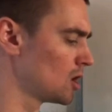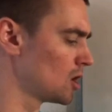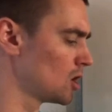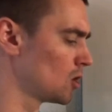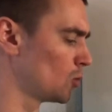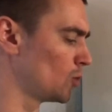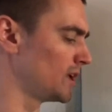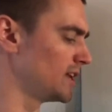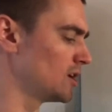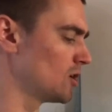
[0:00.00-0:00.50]

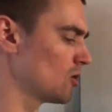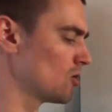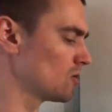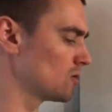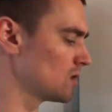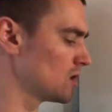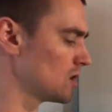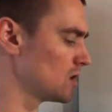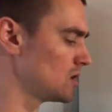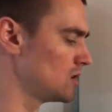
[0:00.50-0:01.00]
We don't
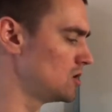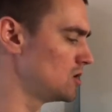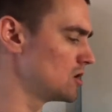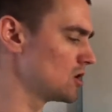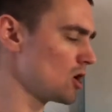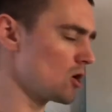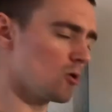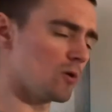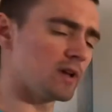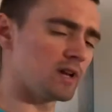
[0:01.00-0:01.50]

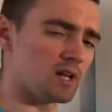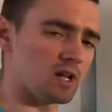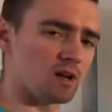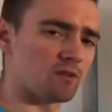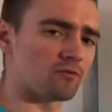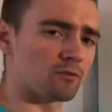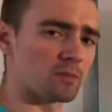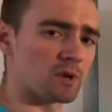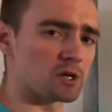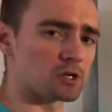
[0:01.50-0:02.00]
know any
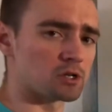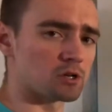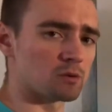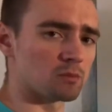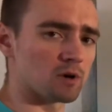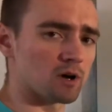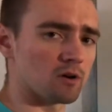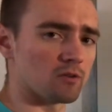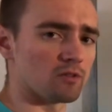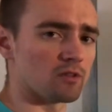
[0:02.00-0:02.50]
information
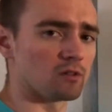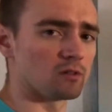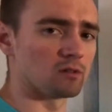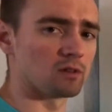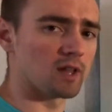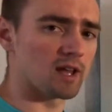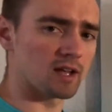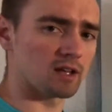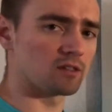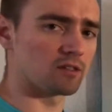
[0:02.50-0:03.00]
about the
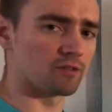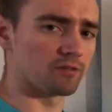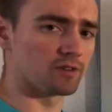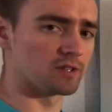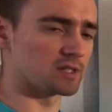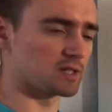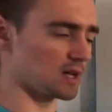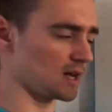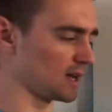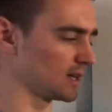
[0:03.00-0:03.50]
length of the
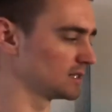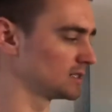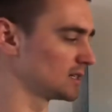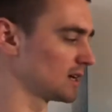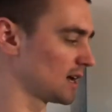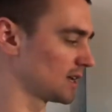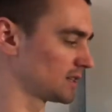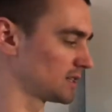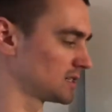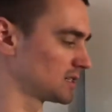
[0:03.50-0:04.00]
sides
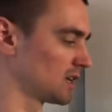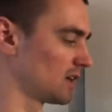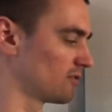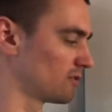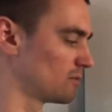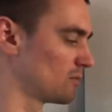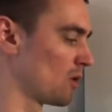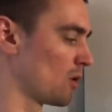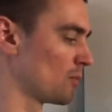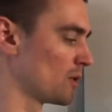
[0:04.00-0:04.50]
at this
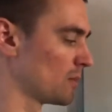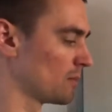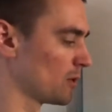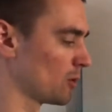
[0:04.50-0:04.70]
given moment,